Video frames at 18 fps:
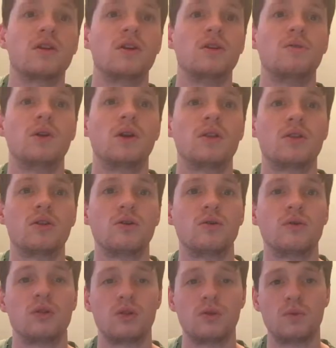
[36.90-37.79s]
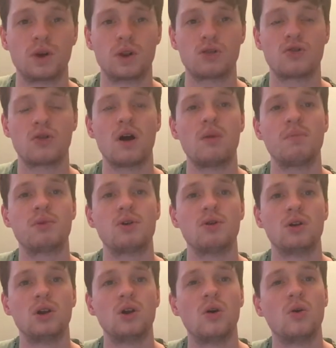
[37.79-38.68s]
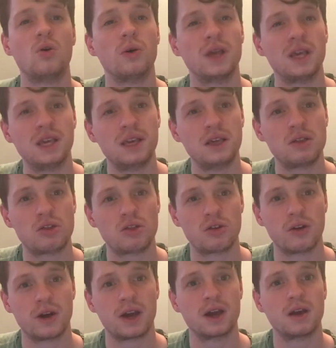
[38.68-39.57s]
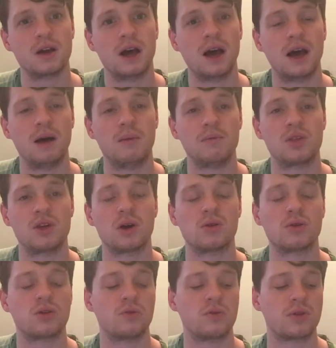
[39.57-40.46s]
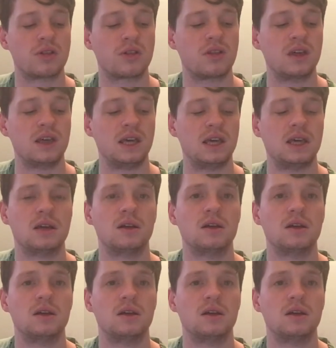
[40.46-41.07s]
thing you want to do is you want to drop your low E string down to a C.